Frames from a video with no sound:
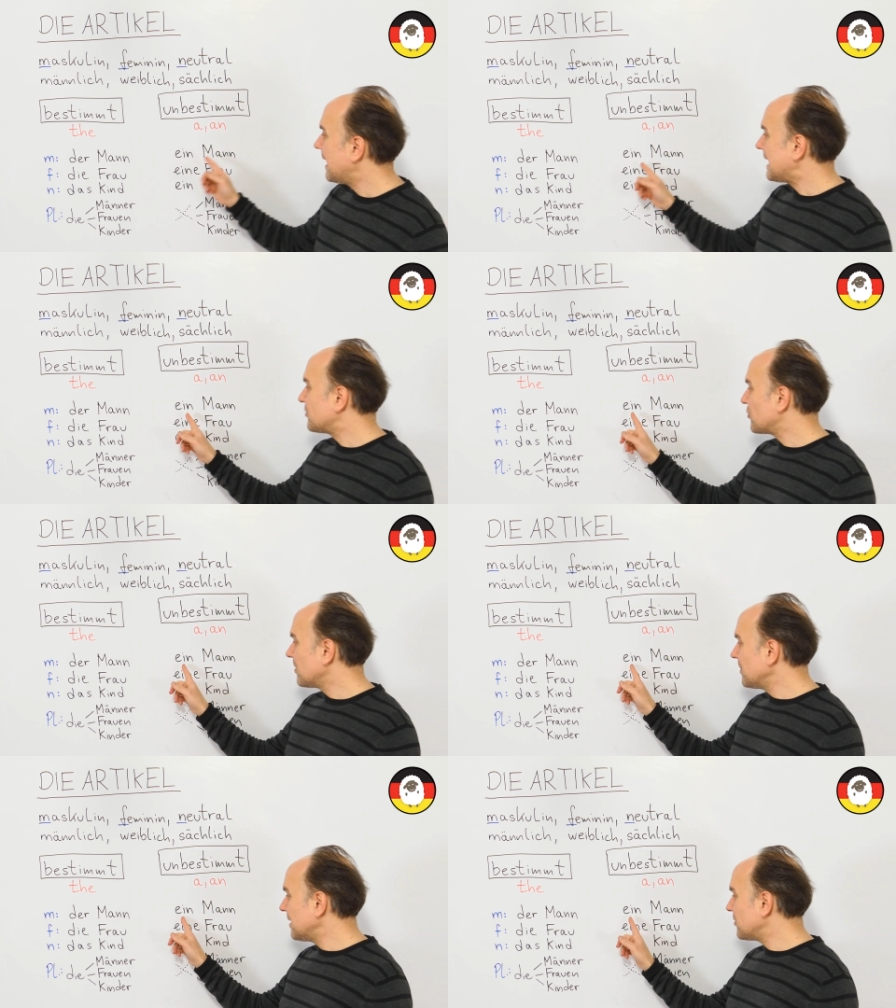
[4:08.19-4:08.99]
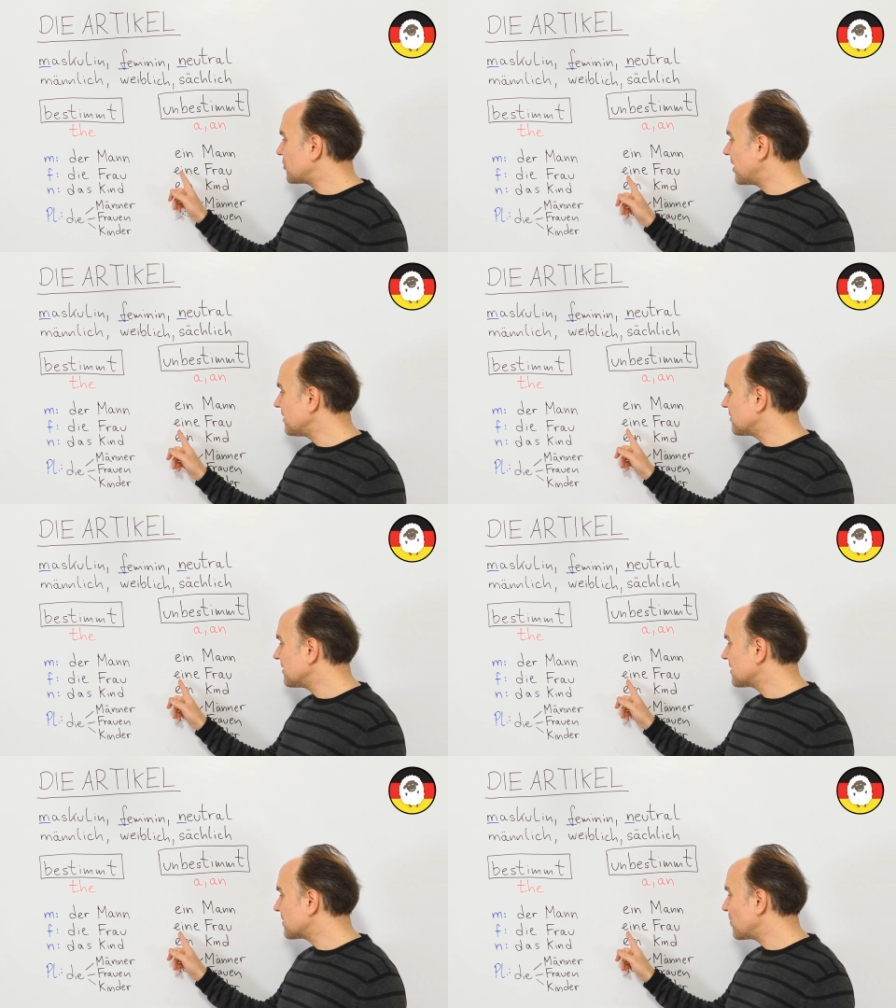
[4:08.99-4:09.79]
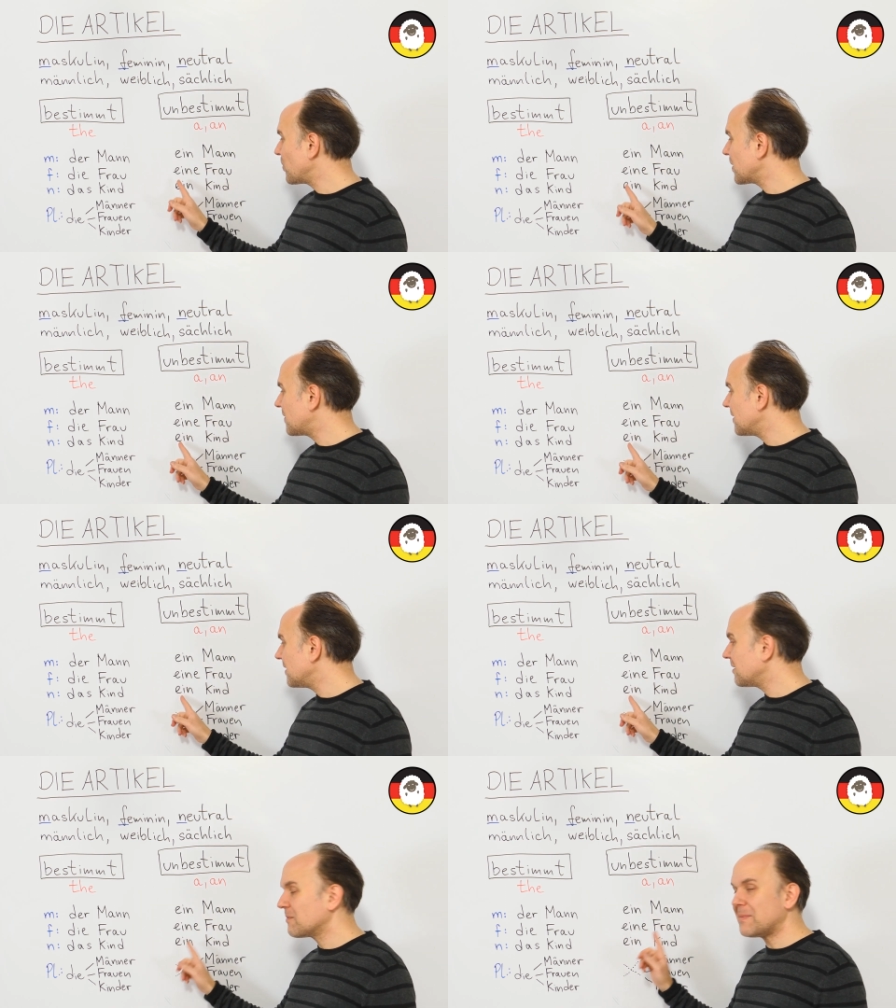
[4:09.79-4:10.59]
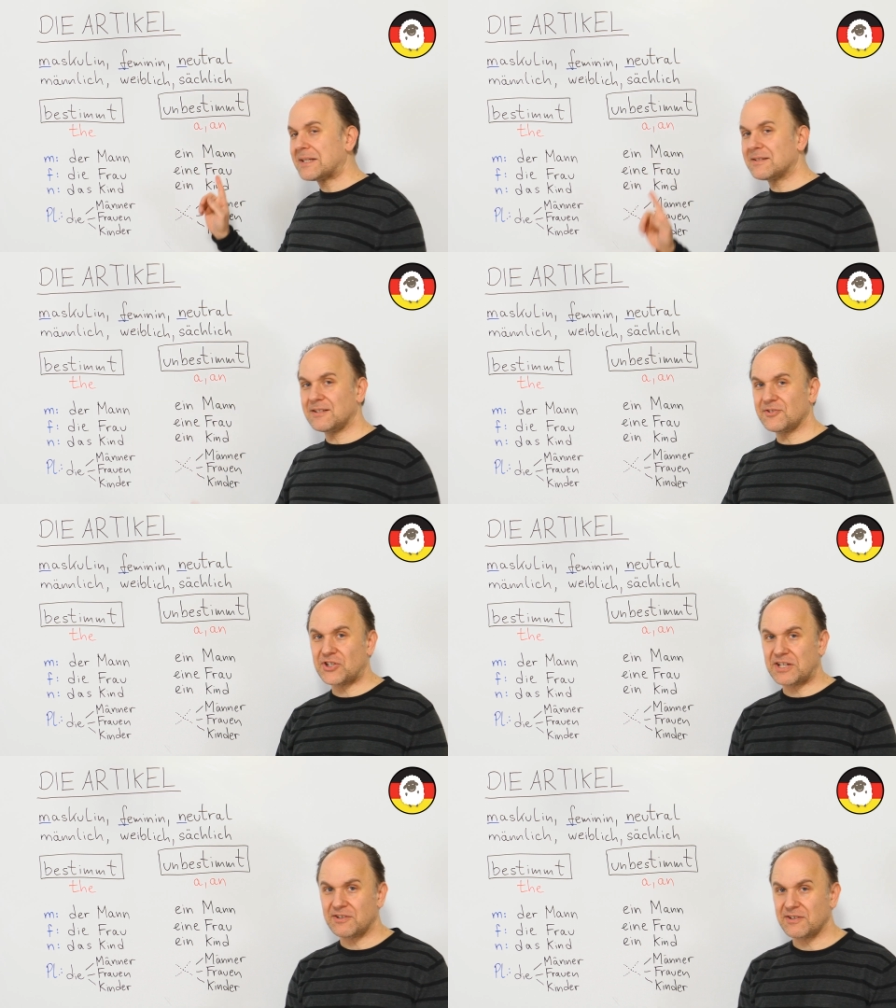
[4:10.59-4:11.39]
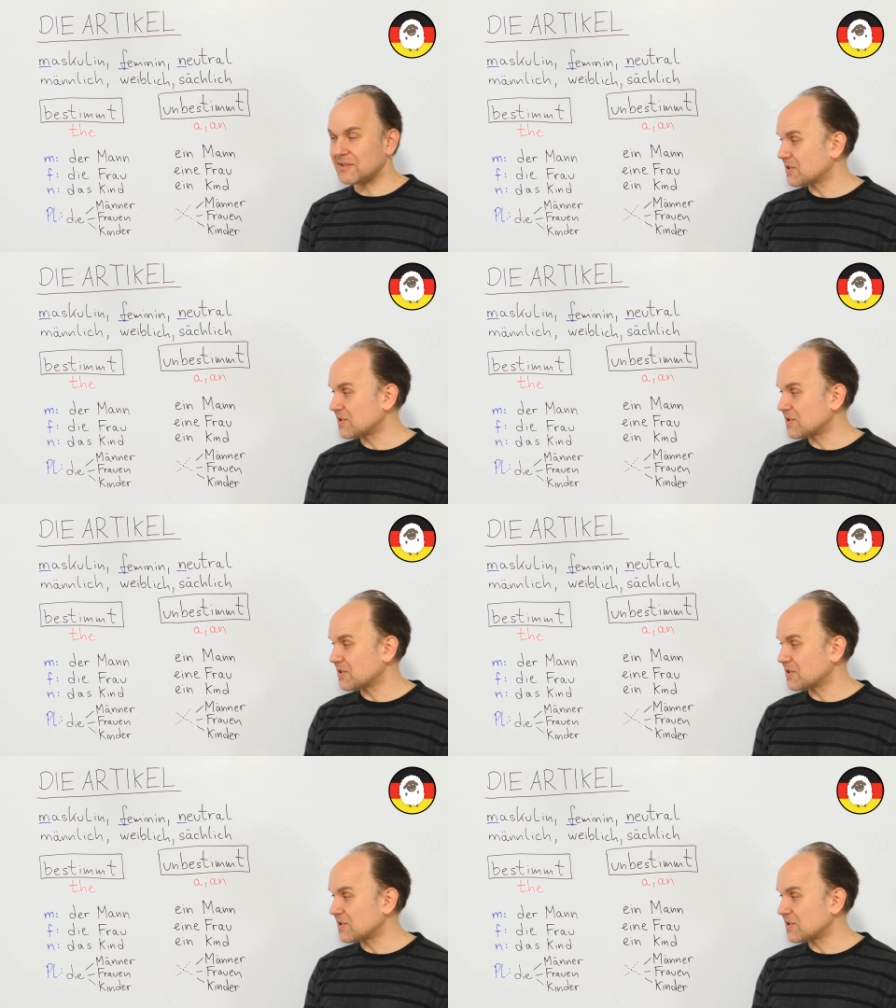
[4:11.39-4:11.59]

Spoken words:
In German, it changes with the grammatical gender.